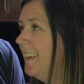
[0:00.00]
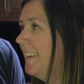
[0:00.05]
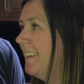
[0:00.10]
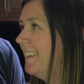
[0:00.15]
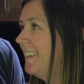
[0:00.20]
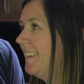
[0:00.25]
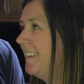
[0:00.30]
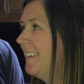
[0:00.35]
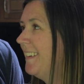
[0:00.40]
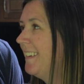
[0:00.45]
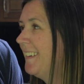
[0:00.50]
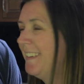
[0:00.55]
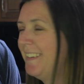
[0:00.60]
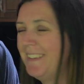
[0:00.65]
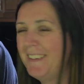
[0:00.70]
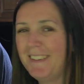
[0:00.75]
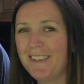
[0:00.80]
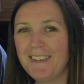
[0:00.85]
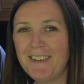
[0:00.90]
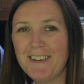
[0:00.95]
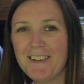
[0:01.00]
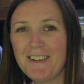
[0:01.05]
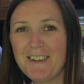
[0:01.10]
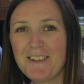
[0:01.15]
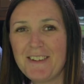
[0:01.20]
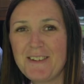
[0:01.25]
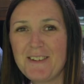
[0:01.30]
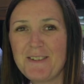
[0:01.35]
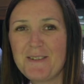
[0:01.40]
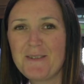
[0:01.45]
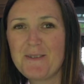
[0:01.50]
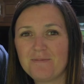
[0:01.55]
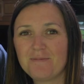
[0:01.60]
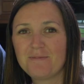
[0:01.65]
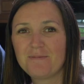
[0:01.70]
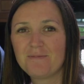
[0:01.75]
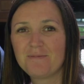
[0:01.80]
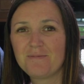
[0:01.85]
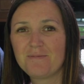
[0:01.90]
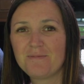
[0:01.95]

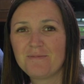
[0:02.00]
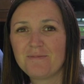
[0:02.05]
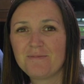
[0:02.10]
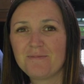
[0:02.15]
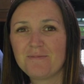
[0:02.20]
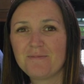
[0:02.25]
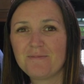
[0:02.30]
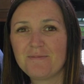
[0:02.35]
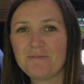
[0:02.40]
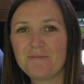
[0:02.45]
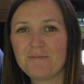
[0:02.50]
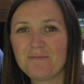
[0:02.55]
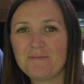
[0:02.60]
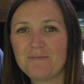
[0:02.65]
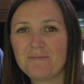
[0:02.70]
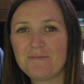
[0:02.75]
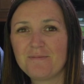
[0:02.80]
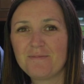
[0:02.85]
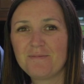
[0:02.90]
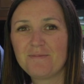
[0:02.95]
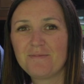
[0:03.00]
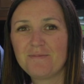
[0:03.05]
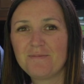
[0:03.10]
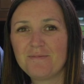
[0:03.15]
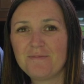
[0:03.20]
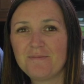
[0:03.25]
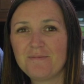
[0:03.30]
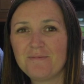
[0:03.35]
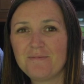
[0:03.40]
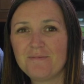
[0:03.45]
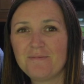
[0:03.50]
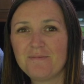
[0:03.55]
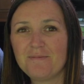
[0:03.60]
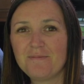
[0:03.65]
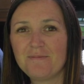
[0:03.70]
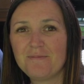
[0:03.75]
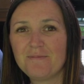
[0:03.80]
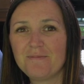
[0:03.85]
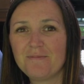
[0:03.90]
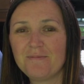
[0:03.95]

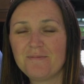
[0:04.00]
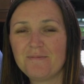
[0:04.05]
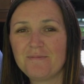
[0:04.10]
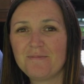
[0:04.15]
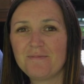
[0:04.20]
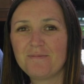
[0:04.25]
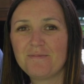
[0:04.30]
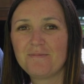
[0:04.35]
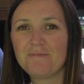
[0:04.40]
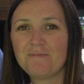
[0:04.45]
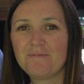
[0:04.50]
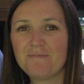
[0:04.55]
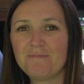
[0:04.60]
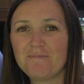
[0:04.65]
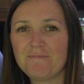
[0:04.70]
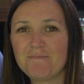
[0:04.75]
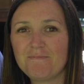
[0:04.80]
No words are spoken by the person on screen.